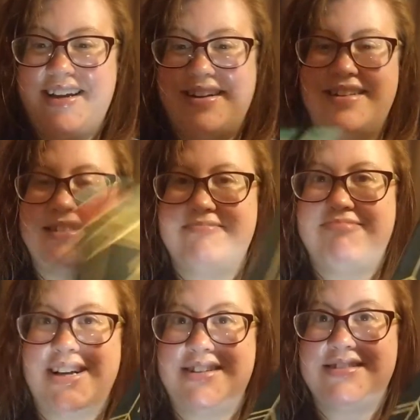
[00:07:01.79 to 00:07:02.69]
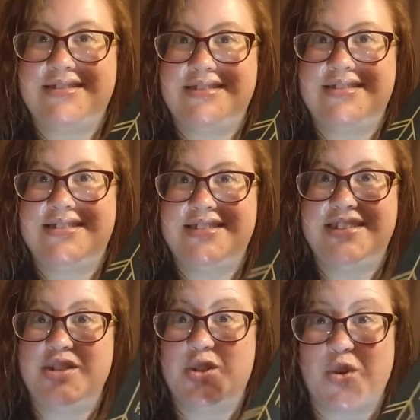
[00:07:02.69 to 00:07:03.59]
am
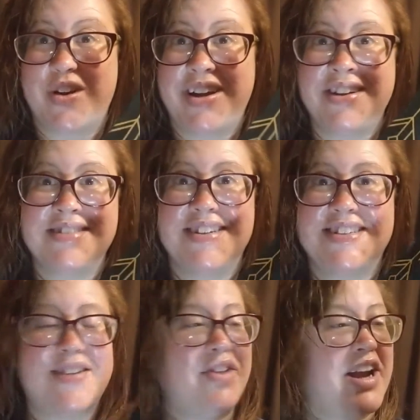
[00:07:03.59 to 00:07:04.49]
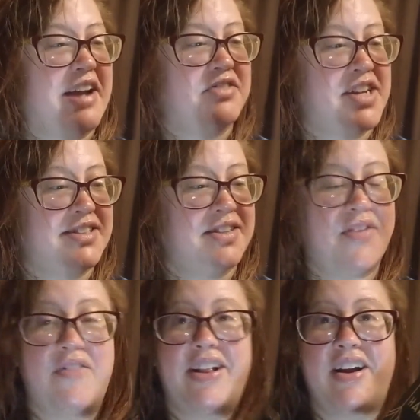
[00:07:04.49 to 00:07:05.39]
enjoying The Seven and a Half Deaths
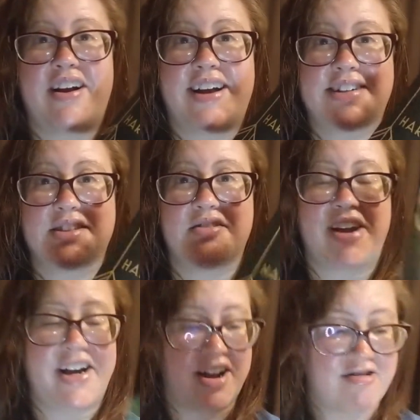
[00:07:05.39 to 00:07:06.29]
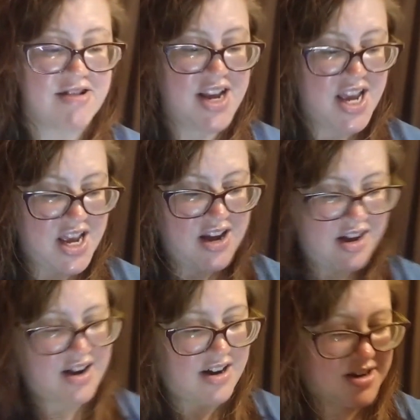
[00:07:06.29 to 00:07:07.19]
of Evelyn Hardcastle right now.
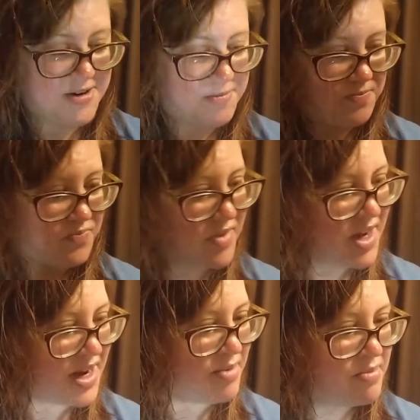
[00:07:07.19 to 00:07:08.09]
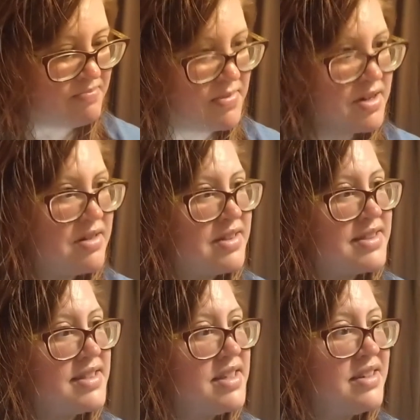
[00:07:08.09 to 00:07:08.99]
Um, I'm,
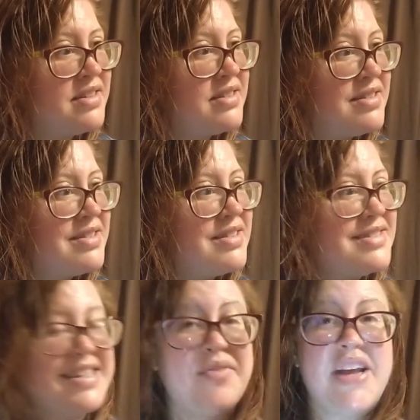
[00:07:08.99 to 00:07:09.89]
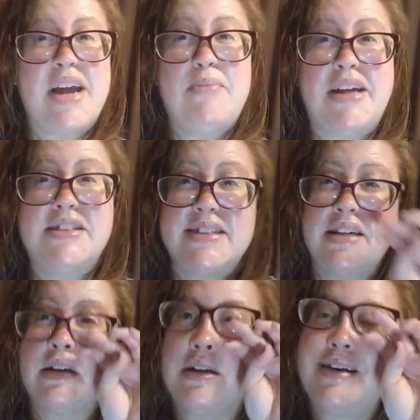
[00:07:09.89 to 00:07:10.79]
let's see, seventy-eight pages
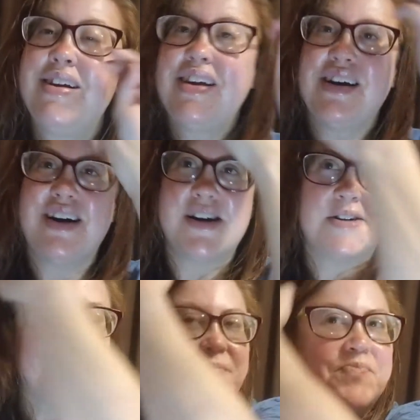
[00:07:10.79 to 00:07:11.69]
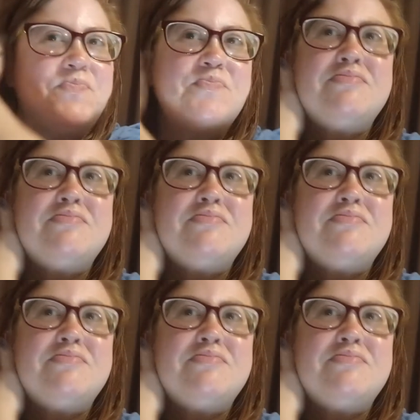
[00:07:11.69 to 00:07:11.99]
in. Um,